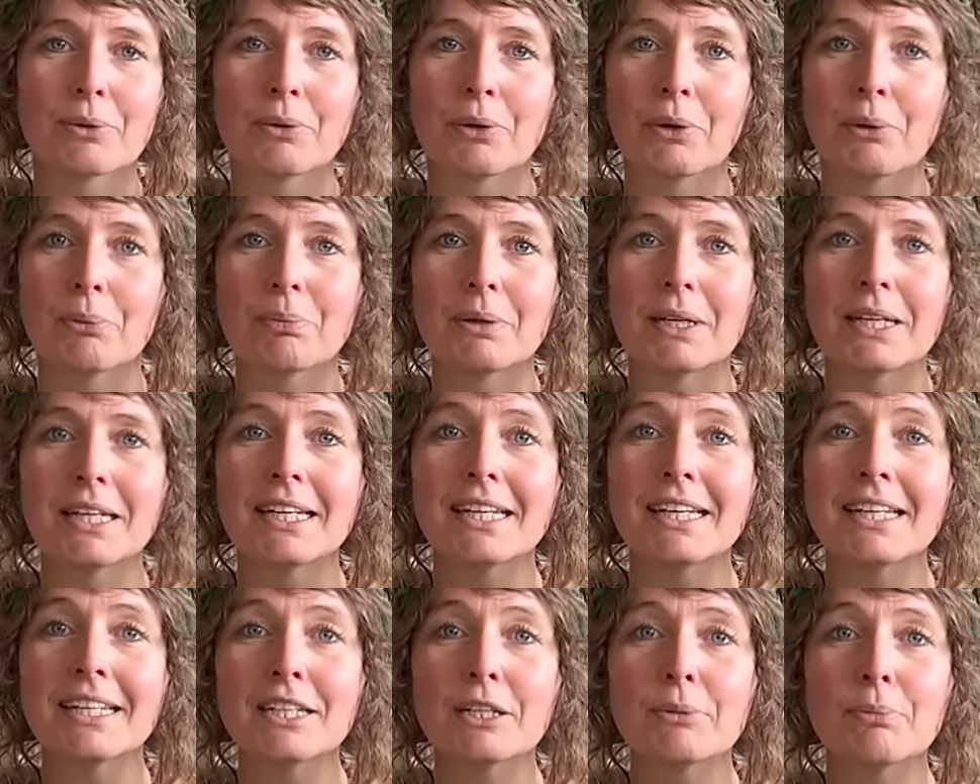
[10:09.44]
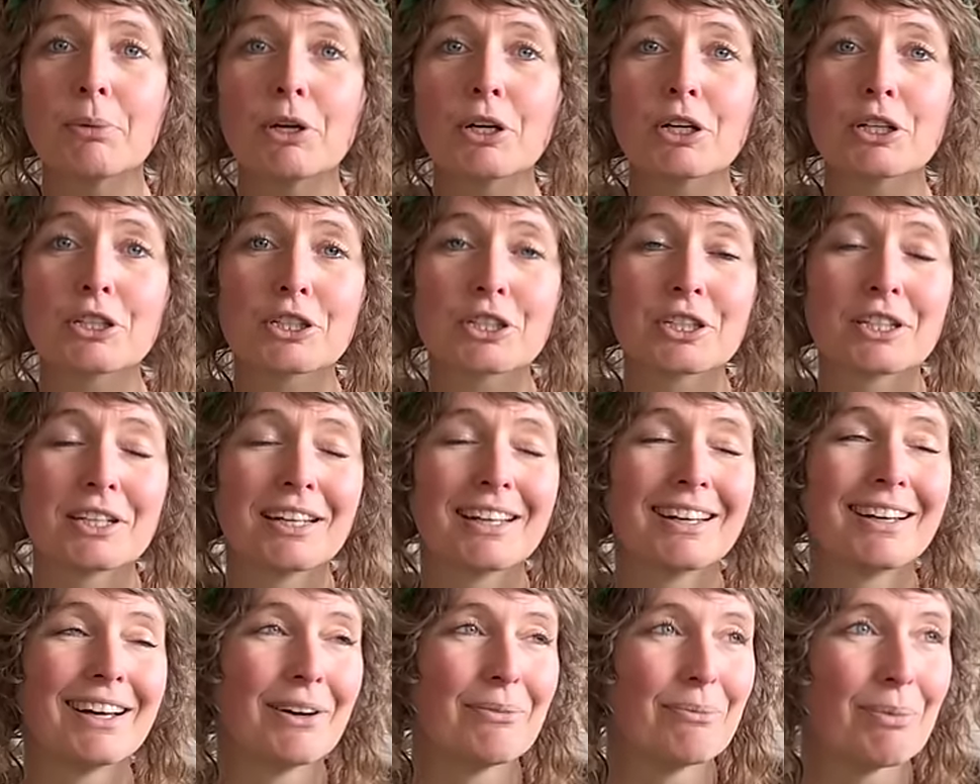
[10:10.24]
will be in the box,
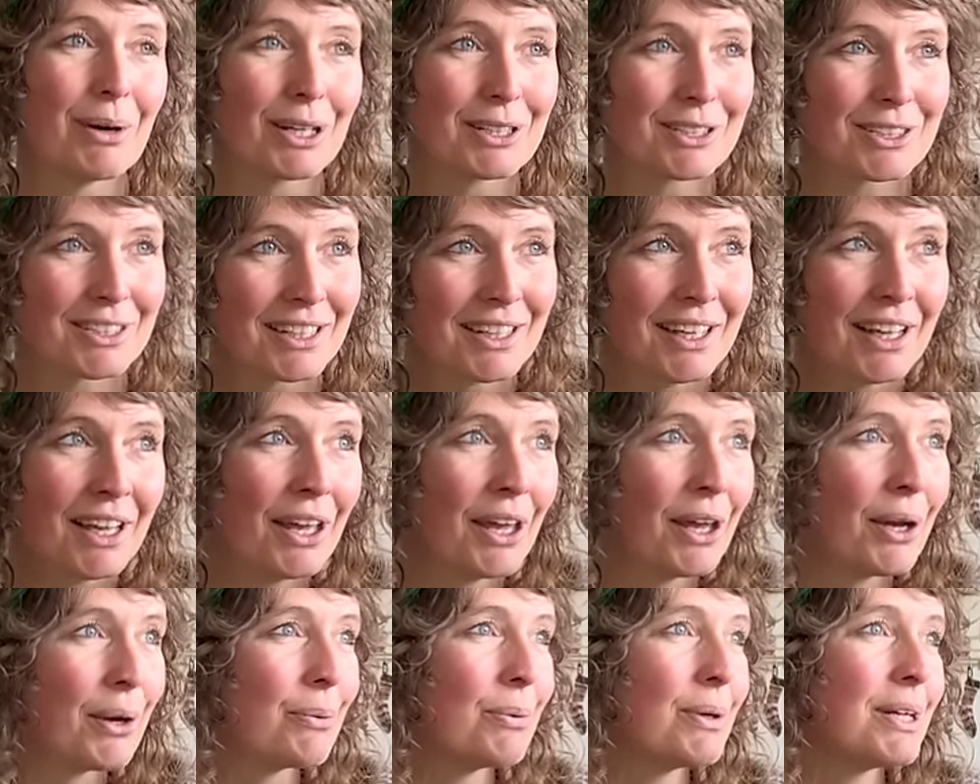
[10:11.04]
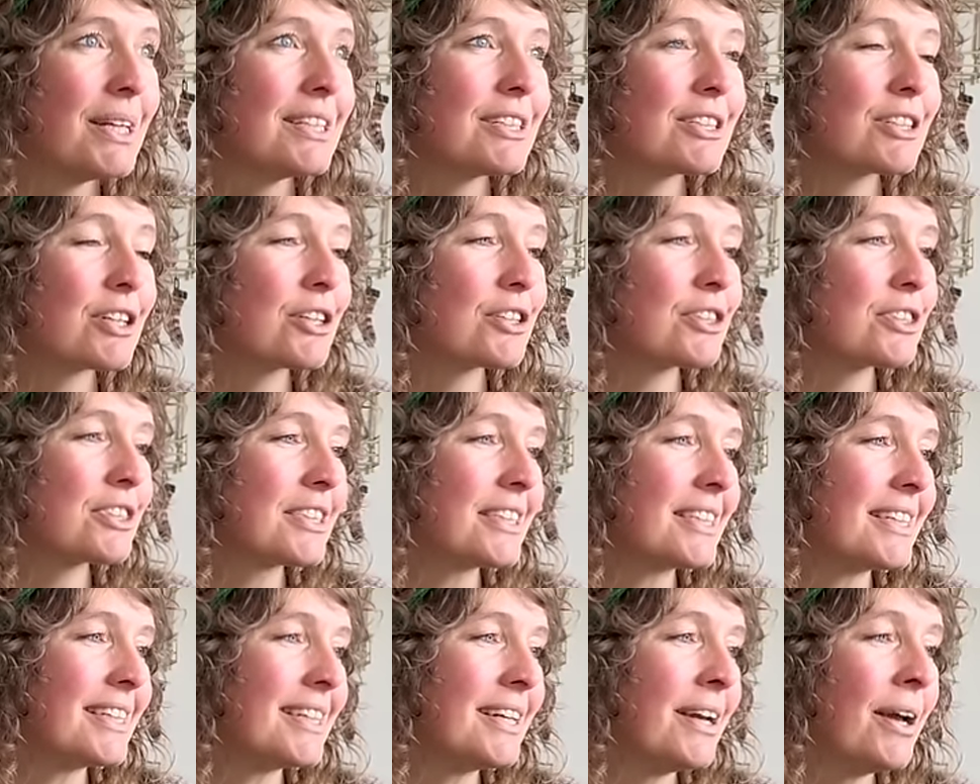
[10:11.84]
but we shall
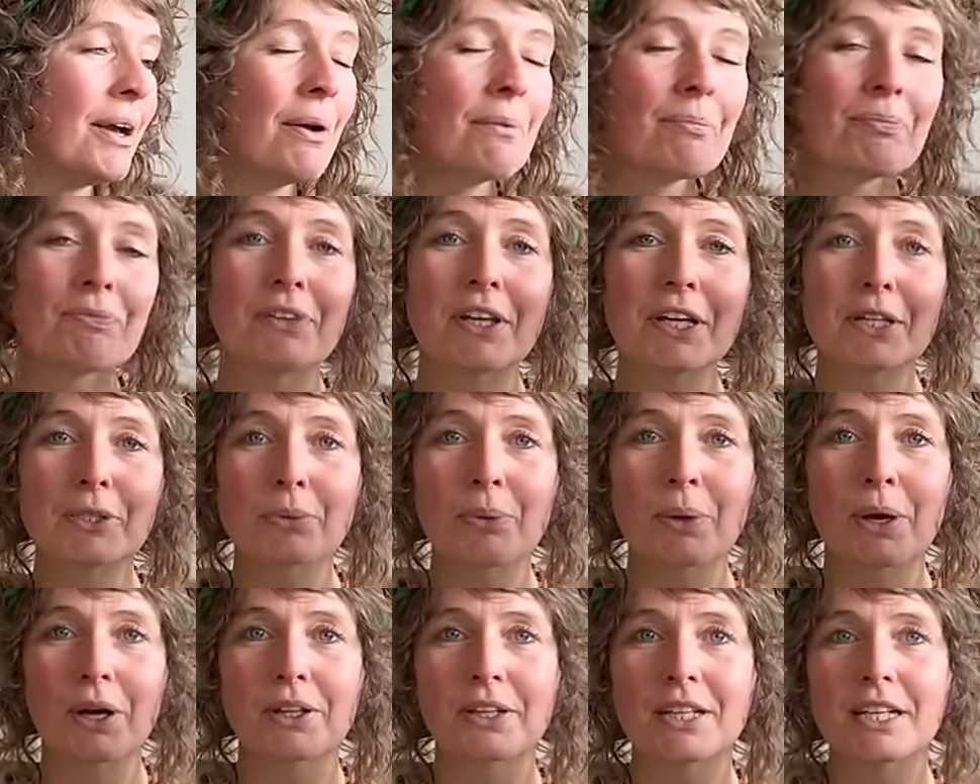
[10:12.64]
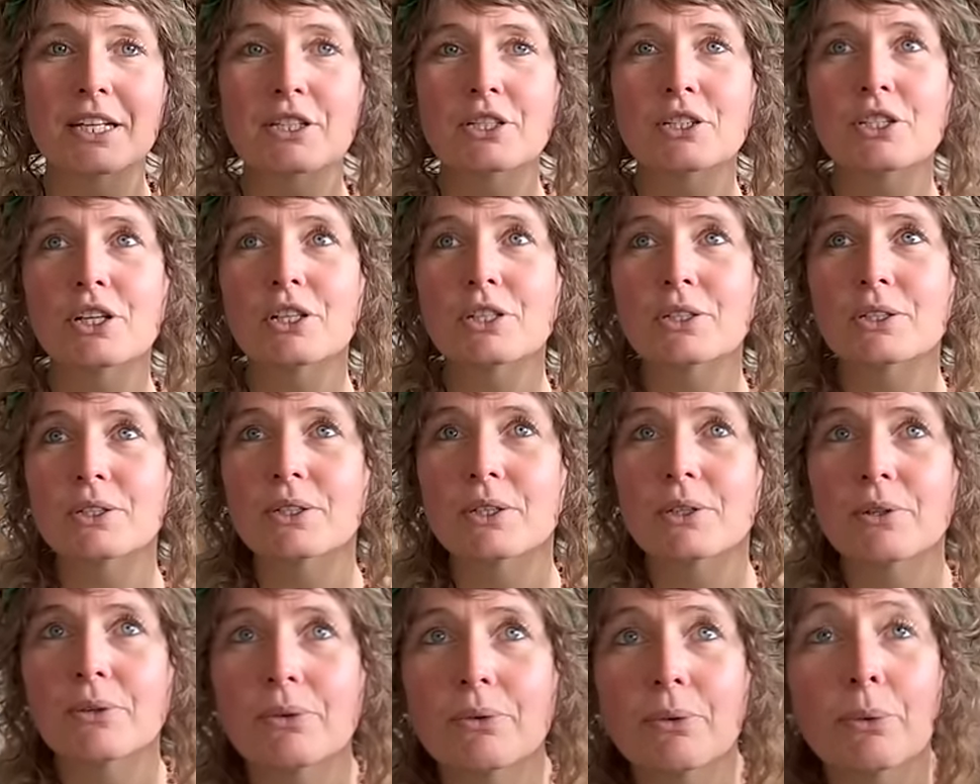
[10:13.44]
see. This one
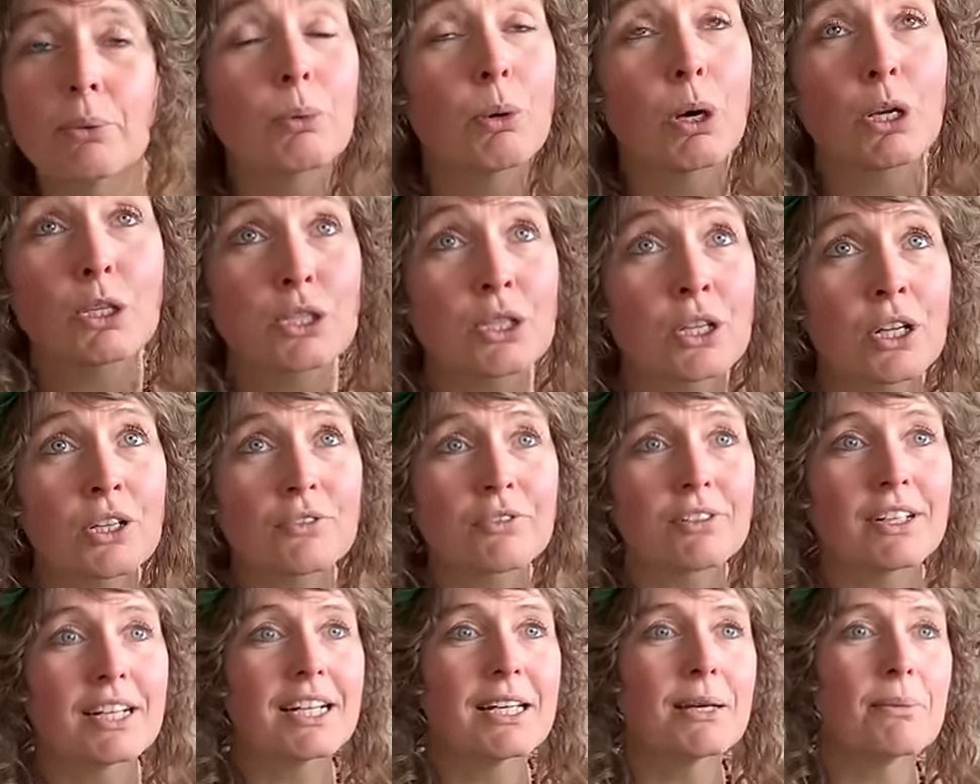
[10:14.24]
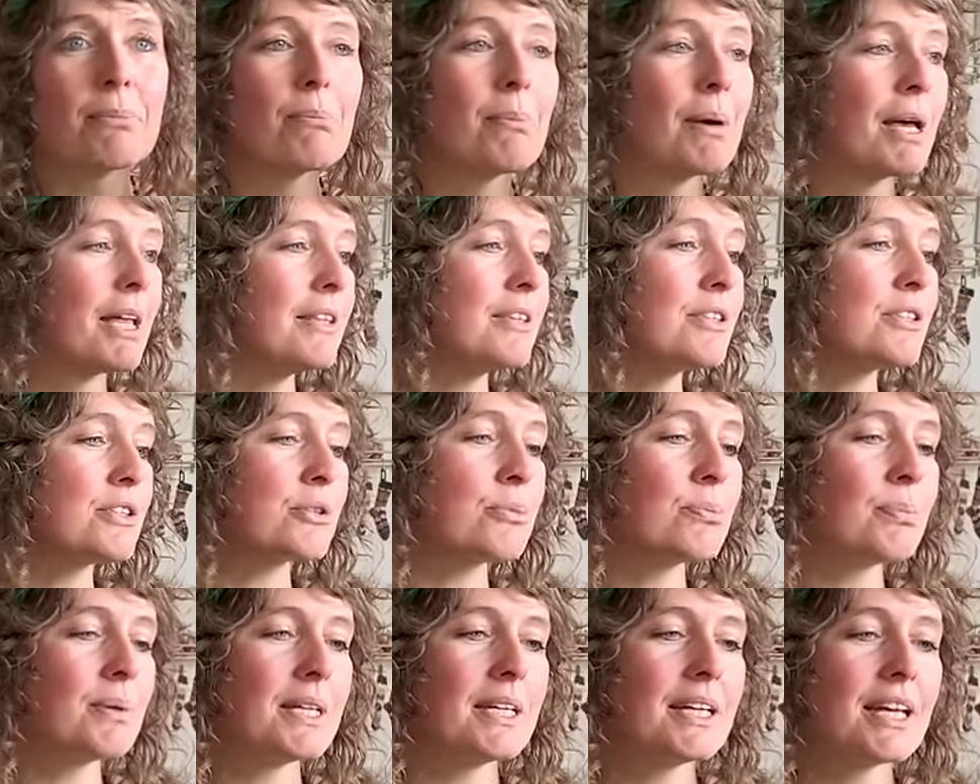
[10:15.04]
was not really meant to
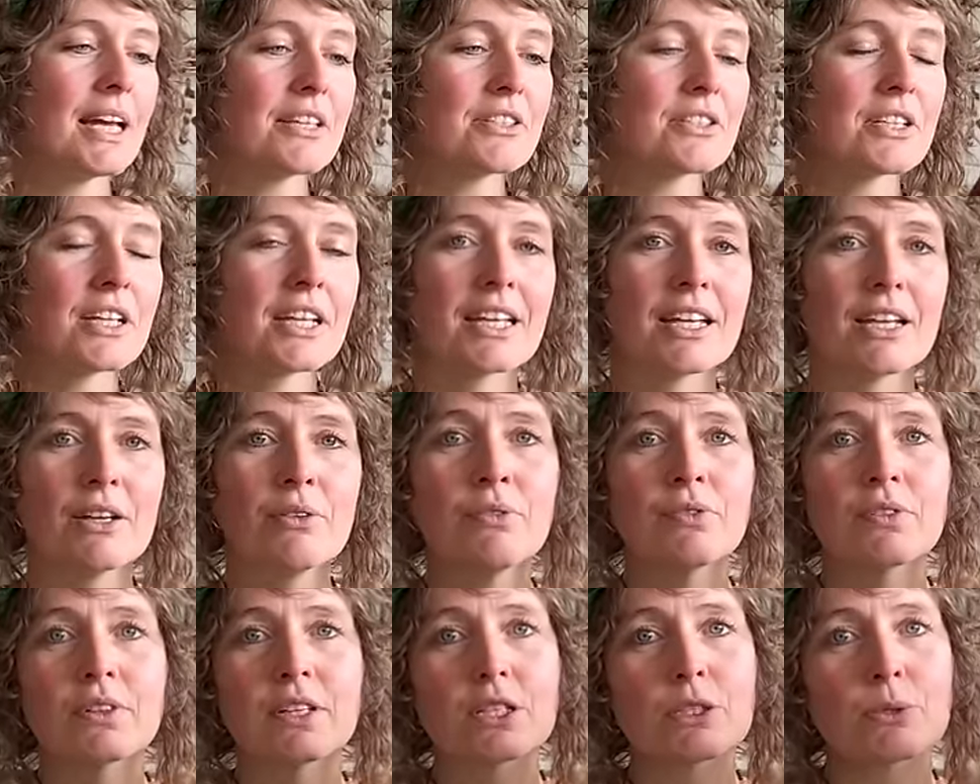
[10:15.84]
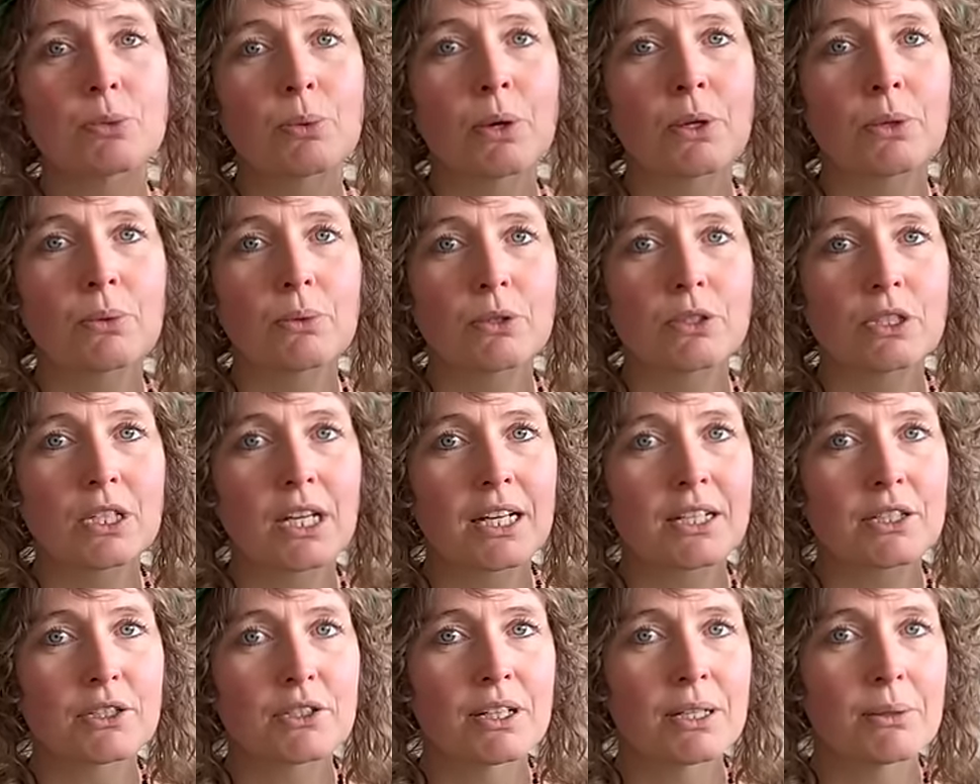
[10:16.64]
be as a gift. This one was
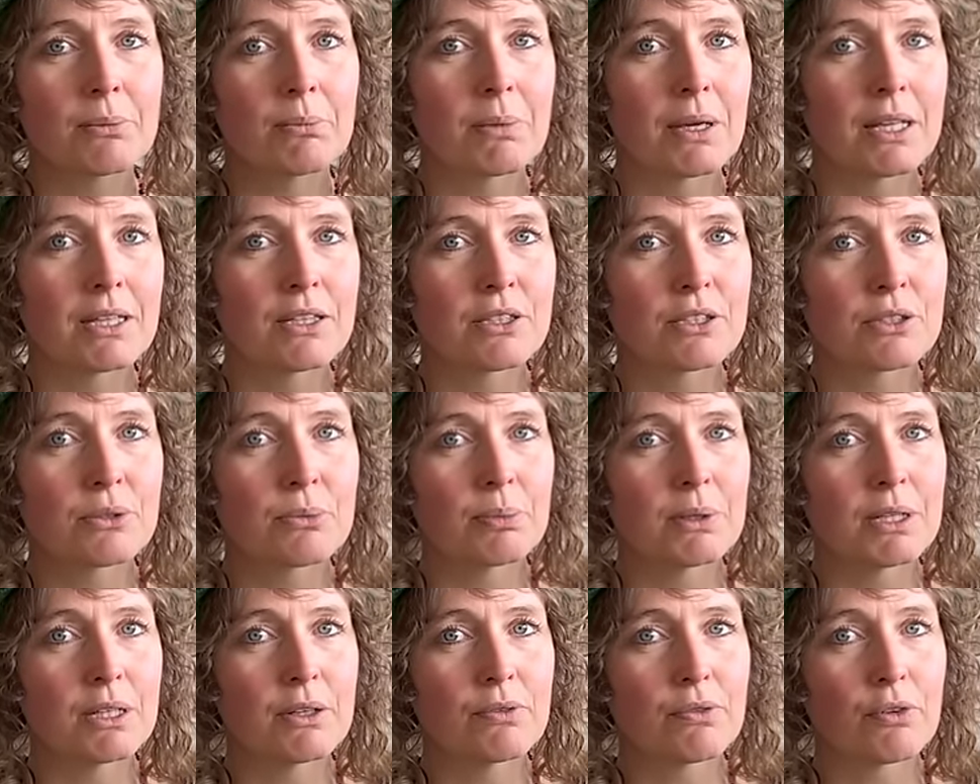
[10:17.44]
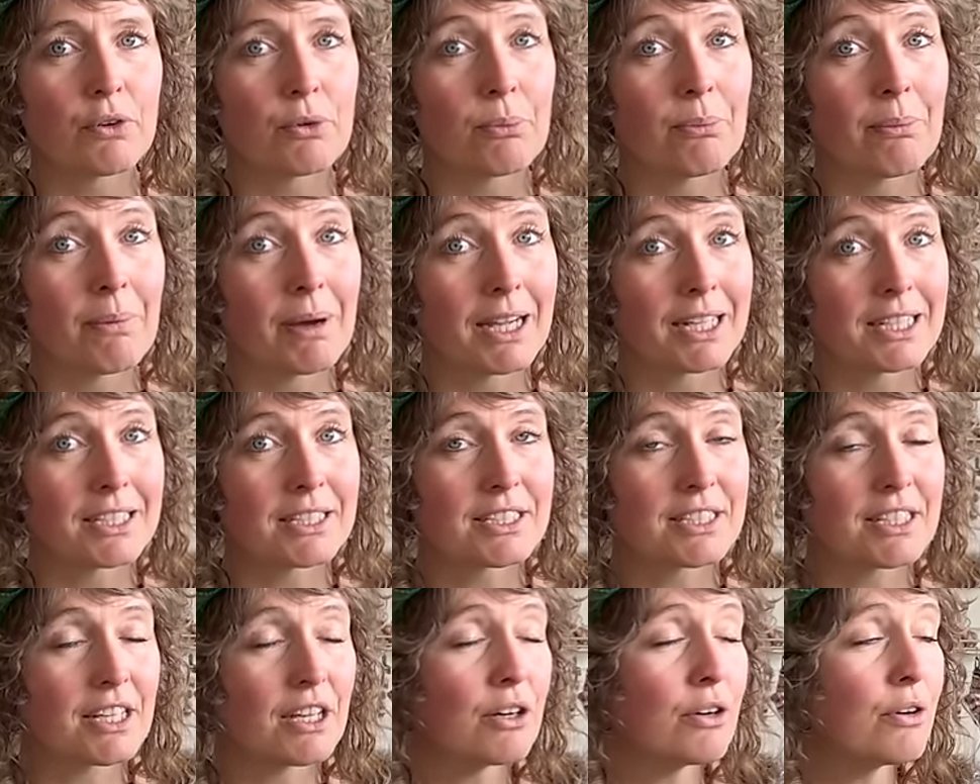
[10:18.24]
actually meant to be for
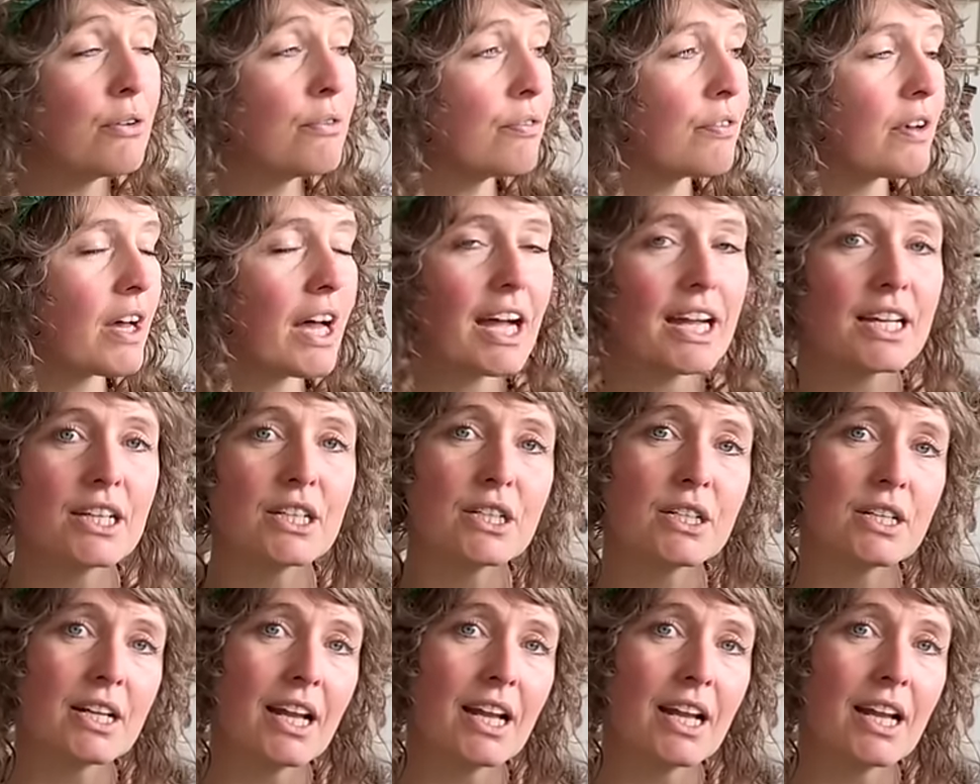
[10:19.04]
myself. I